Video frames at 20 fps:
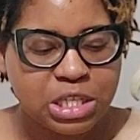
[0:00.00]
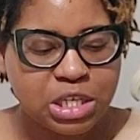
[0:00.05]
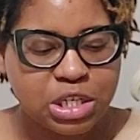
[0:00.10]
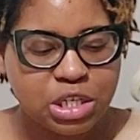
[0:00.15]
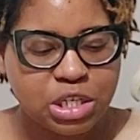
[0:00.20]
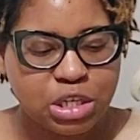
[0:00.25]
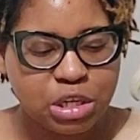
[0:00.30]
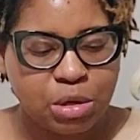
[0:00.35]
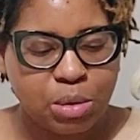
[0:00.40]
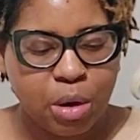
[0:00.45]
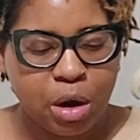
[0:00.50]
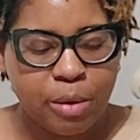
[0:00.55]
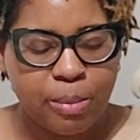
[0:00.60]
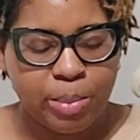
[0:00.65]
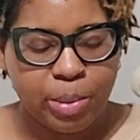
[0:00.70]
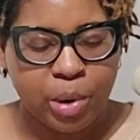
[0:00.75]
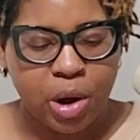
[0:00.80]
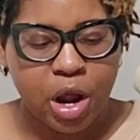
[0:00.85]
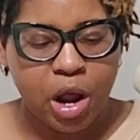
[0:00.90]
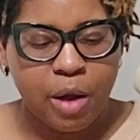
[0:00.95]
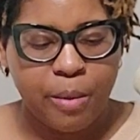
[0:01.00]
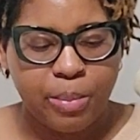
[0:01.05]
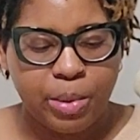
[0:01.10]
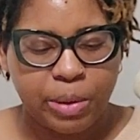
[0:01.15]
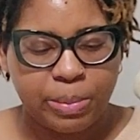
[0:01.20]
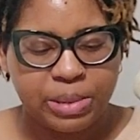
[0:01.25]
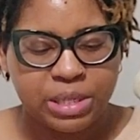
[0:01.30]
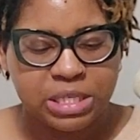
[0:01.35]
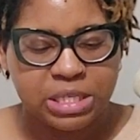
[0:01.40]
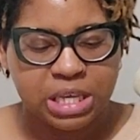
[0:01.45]
the two are brought
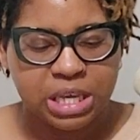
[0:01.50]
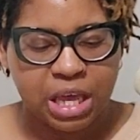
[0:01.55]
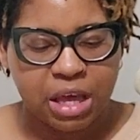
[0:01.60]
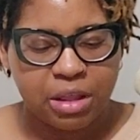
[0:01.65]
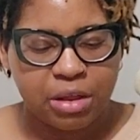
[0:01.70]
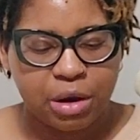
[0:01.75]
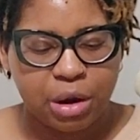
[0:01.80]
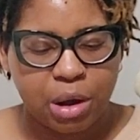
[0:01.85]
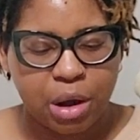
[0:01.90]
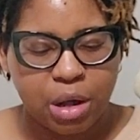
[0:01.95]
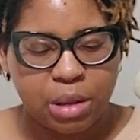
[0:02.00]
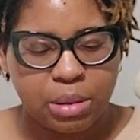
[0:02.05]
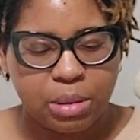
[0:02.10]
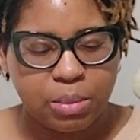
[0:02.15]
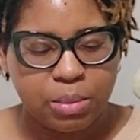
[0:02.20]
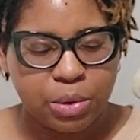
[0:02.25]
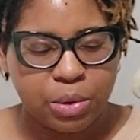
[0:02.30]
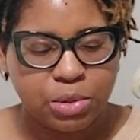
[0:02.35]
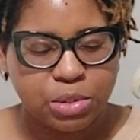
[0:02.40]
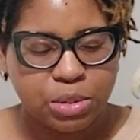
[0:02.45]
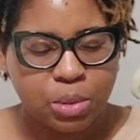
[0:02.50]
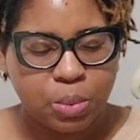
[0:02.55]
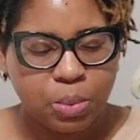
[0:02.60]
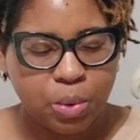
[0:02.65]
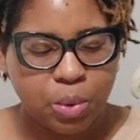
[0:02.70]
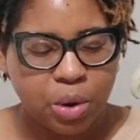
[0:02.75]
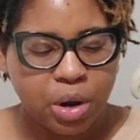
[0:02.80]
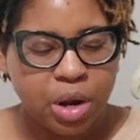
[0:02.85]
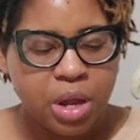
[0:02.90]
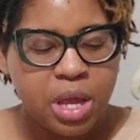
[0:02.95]
abruptly together on the road to
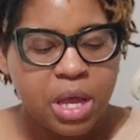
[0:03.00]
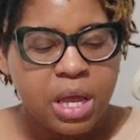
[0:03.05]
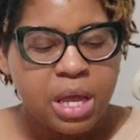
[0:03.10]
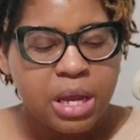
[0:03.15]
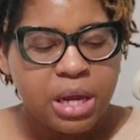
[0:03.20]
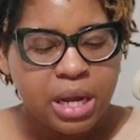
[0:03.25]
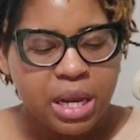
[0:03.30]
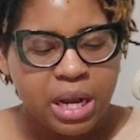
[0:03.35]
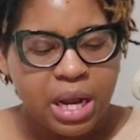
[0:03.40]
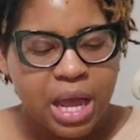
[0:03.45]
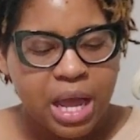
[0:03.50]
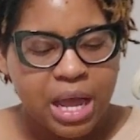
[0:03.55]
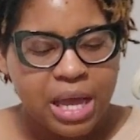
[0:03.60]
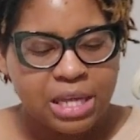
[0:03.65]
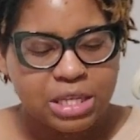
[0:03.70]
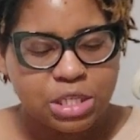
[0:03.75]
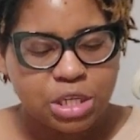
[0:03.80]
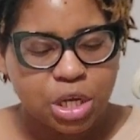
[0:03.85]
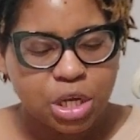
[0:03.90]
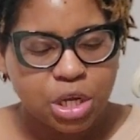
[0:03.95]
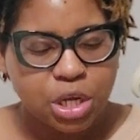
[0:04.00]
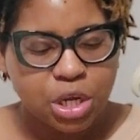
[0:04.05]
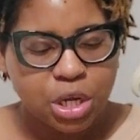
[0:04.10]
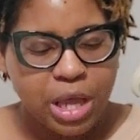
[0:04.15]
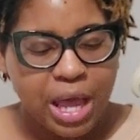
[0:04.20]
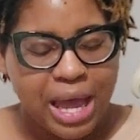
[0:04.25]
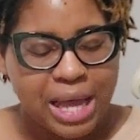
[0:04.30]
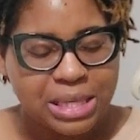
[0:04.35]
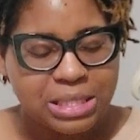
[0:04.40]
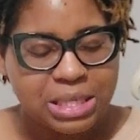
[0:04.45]
war. Nina has
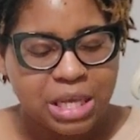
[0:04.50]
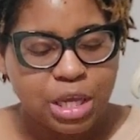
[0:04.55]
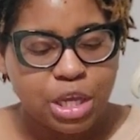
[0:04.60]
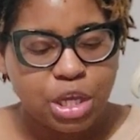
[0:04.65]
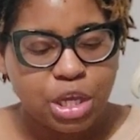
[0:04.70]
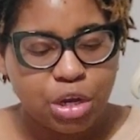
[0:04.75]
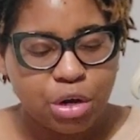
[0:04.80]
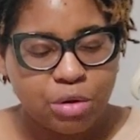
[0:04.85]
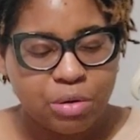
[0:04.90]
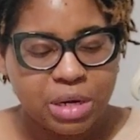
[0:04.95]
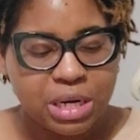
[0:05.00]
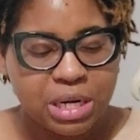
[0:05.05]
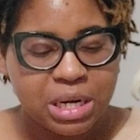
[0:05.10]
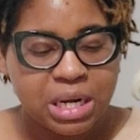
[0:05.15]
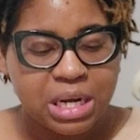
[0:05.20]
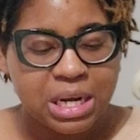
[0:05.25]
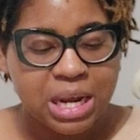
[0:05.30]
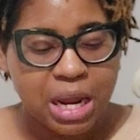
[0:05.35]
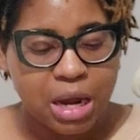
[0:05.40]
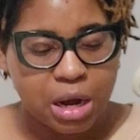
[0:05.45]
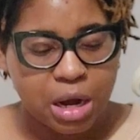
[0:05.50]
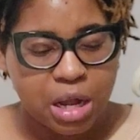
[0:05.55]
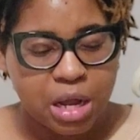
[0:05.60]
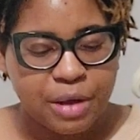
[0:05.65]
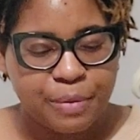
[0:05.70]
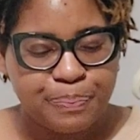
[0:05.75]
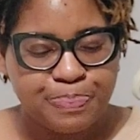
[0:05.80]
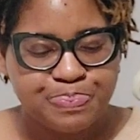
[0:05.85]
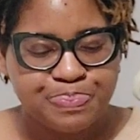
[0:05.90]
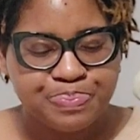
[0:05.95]
as a
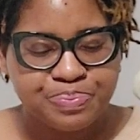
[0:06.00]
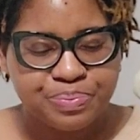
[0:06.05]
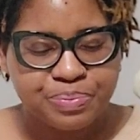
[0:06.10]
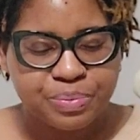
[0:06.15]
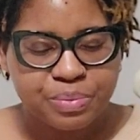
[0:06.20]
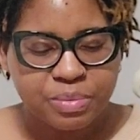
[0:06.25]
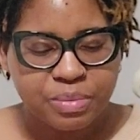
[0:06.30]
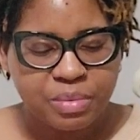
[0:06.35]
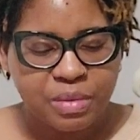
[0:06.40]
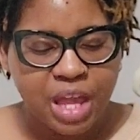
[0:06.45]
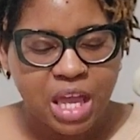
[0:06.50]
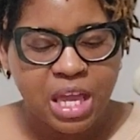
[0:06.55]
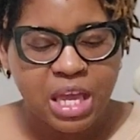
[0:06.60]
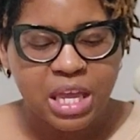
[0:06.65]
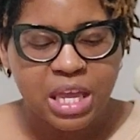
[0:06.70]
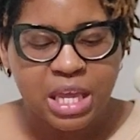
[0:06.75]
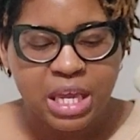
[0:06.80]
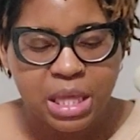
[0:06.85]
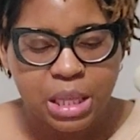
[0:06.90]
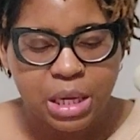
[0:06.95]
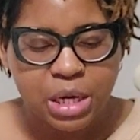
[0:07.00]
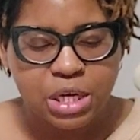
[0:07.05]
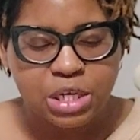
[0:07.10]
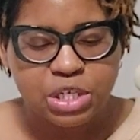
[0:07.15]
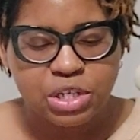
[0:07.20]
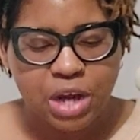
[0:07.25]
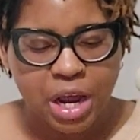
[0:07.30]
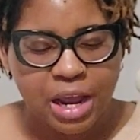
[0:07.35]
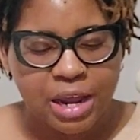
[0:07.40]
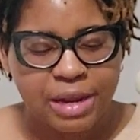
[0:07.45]
curandera, a healer,
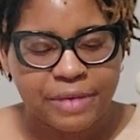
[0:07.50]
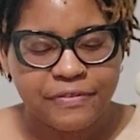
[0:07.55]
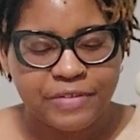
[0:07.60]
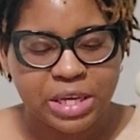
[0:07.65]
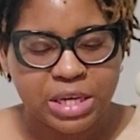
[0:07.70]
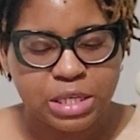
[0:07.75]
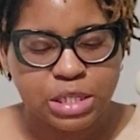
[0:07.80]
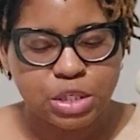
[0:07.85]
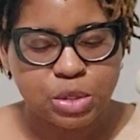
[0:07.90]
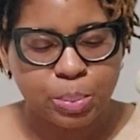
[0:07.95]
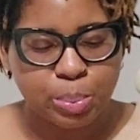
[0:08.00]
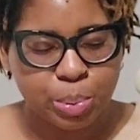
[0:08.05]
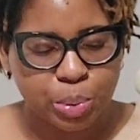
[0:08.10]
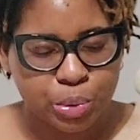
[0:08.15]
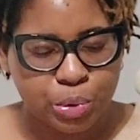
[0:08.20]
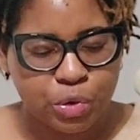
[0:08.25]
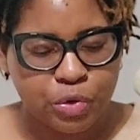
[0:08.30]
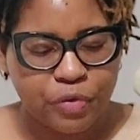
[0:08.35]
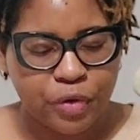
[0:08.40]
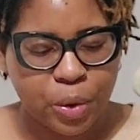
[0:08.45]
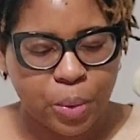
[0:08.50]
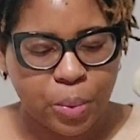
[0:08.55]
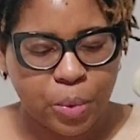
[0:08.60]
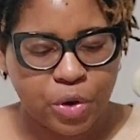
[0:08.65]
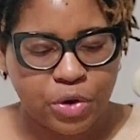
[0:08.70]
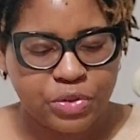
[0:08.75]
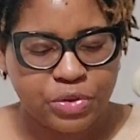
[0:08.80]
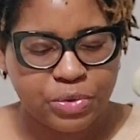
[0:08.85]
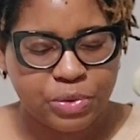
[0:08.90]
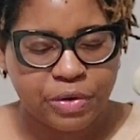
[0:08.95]
striving to prove her
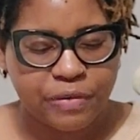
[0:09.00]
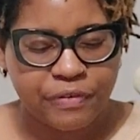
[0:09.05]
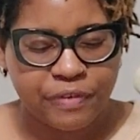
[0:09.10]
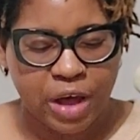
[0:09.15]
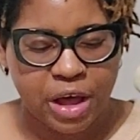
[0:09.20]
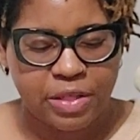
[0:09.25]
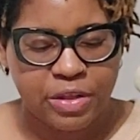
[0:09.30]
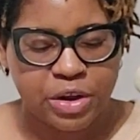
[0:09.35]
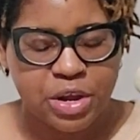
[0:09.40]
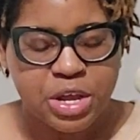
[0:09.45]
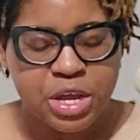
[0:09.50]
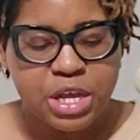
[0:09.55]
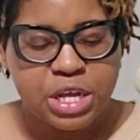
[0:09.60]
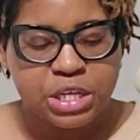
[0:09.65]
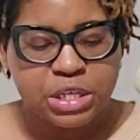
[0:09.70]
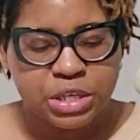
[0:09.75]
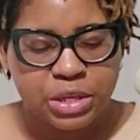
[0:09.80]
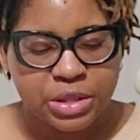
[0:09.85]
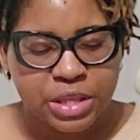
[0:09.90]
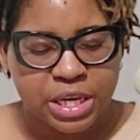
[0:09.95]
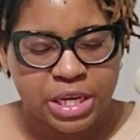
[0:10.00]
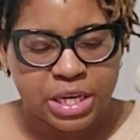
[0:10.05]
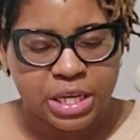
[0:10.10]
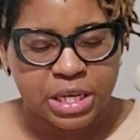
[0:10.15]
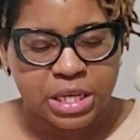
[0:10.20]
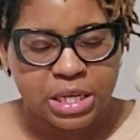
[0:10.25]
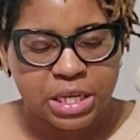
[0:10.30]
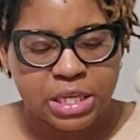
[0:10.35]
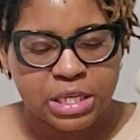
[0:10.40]
worth to her father so that